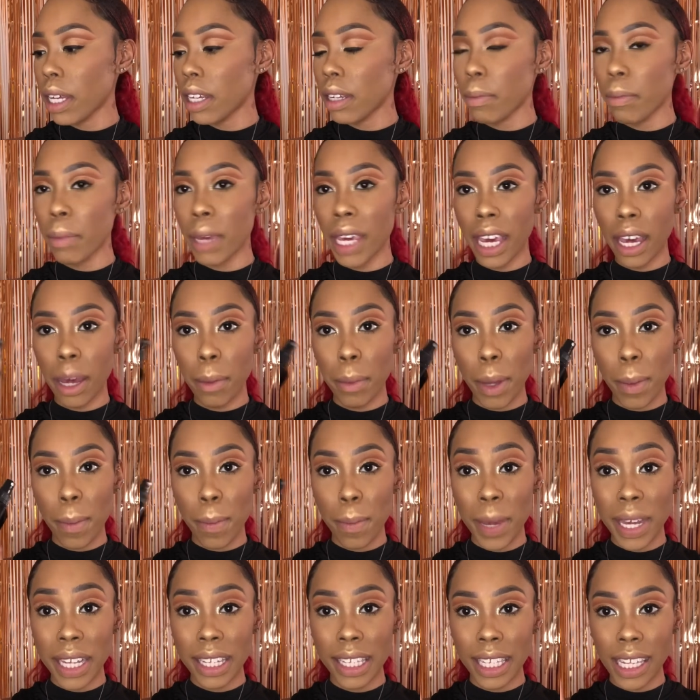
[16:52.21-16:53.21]
Makeup
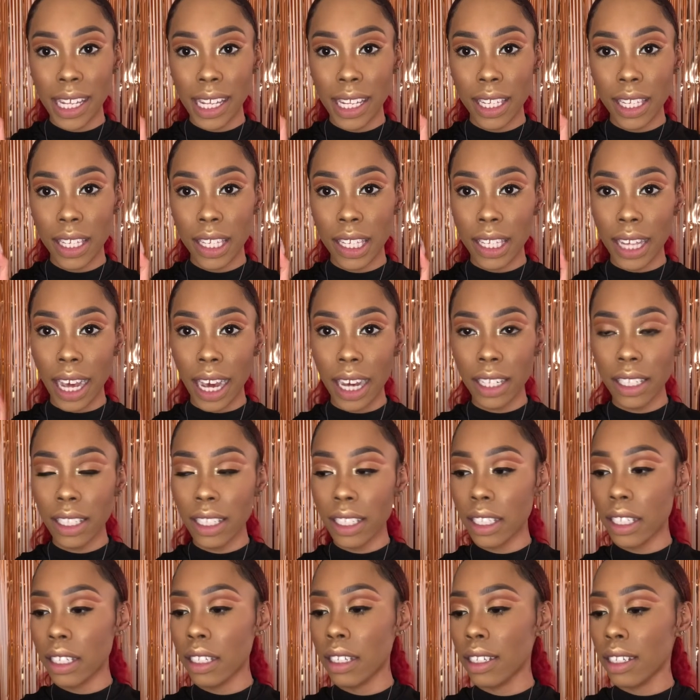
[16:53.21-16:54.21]
mist and
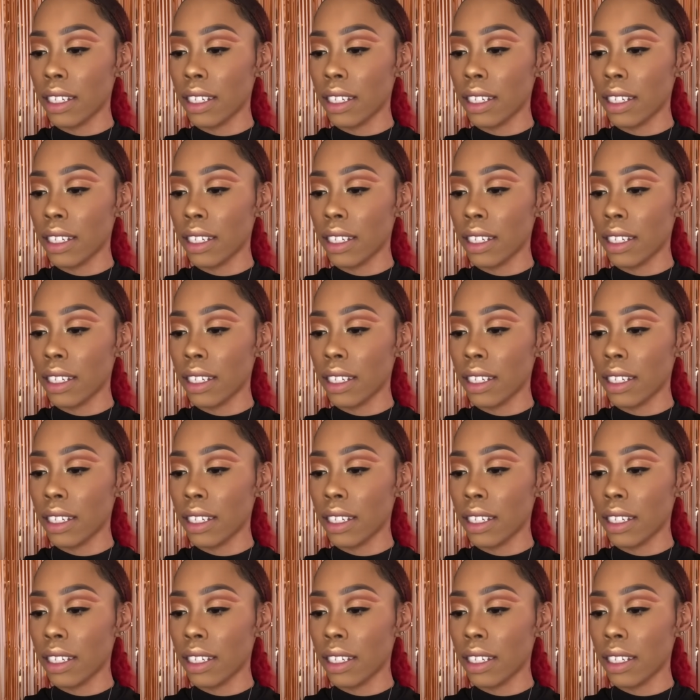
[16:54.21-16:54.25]
set.